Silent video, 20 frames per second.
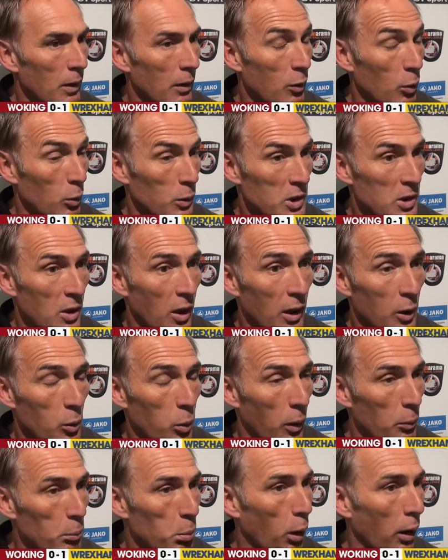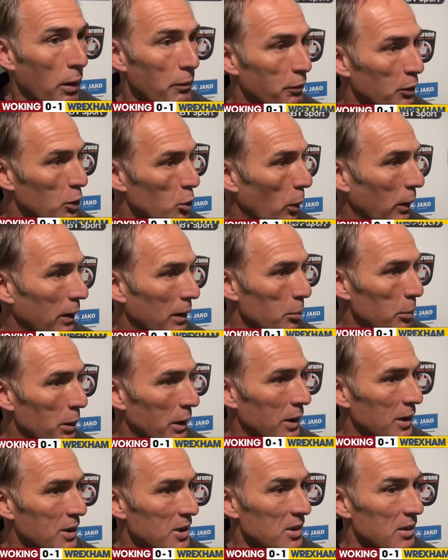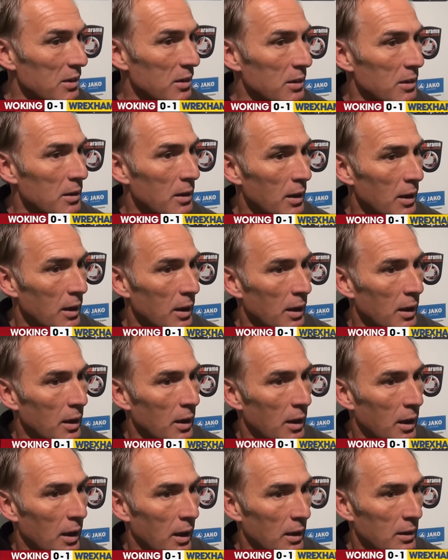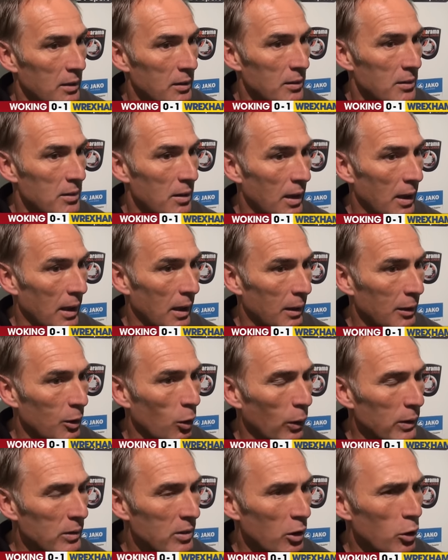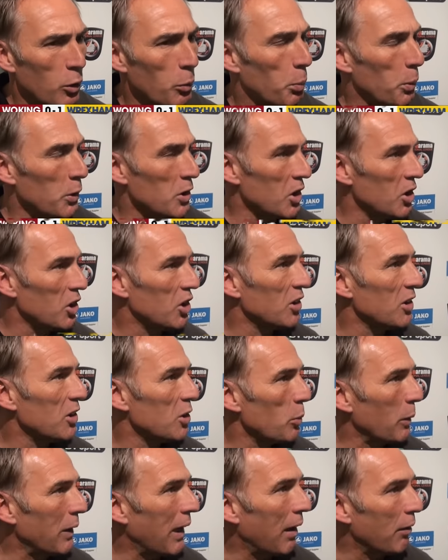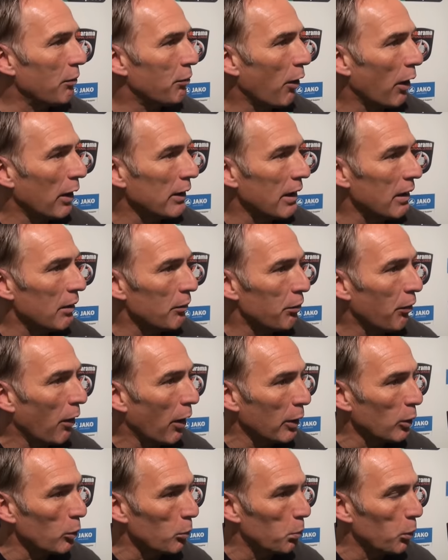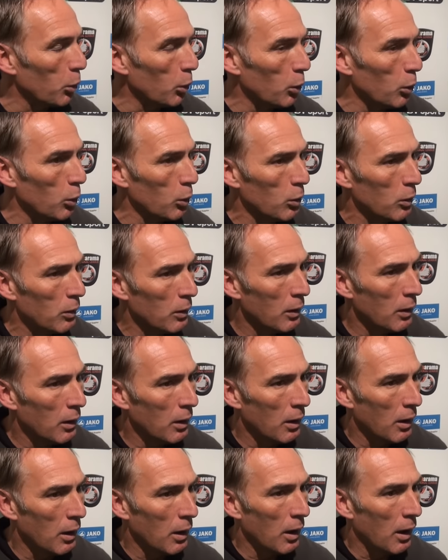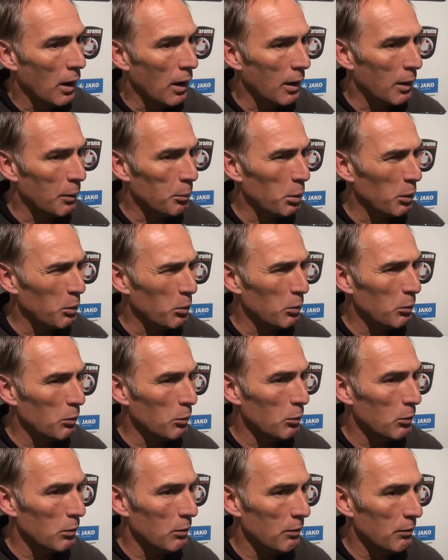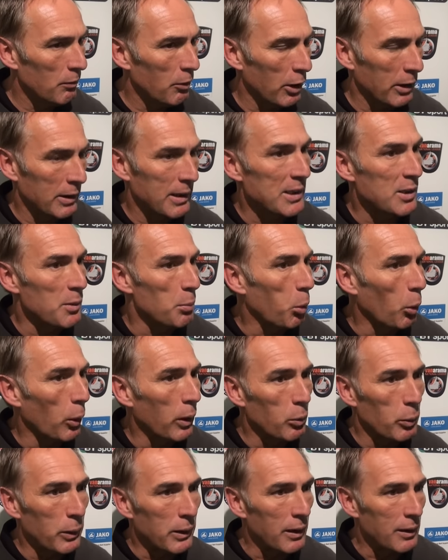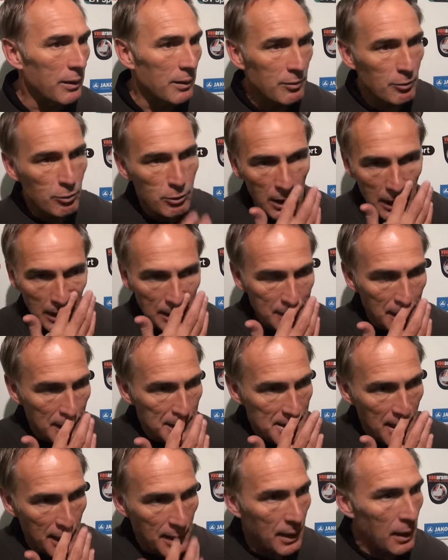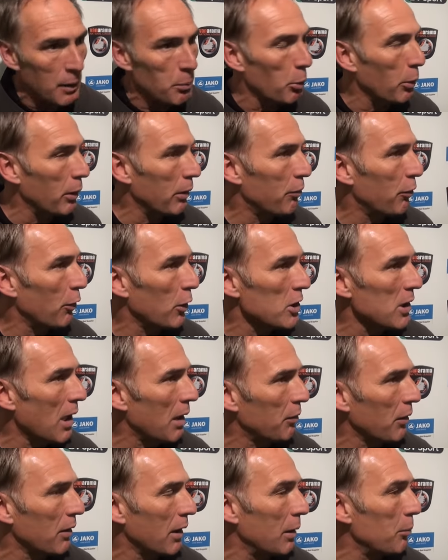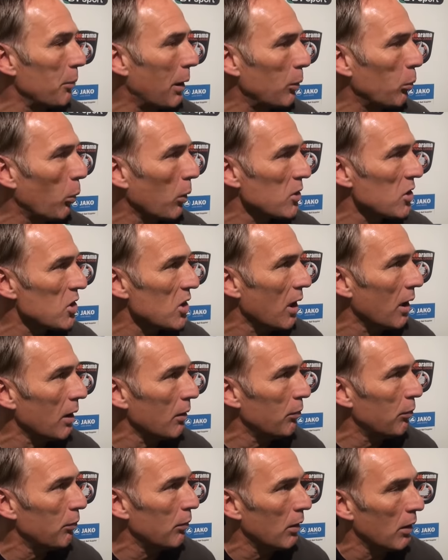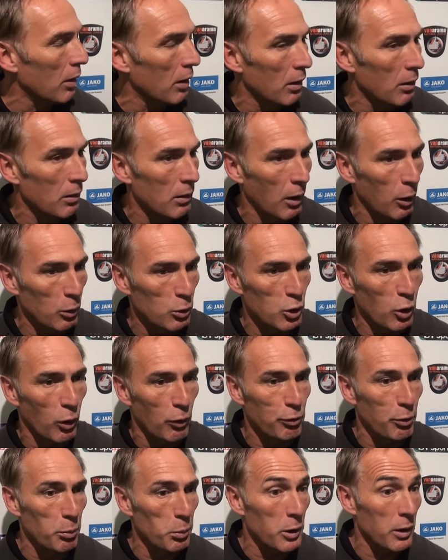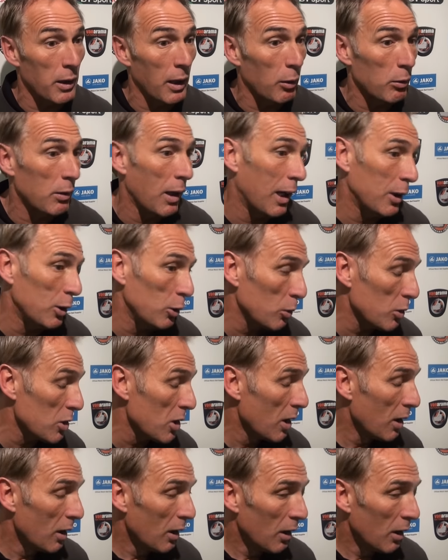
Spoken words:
we started quite bright for 20 minutes and got into good positions without finding the final ball. But very disappointed we didn't really test their keeper in the first half. I think he made one save, low shot from Cadell Daniels.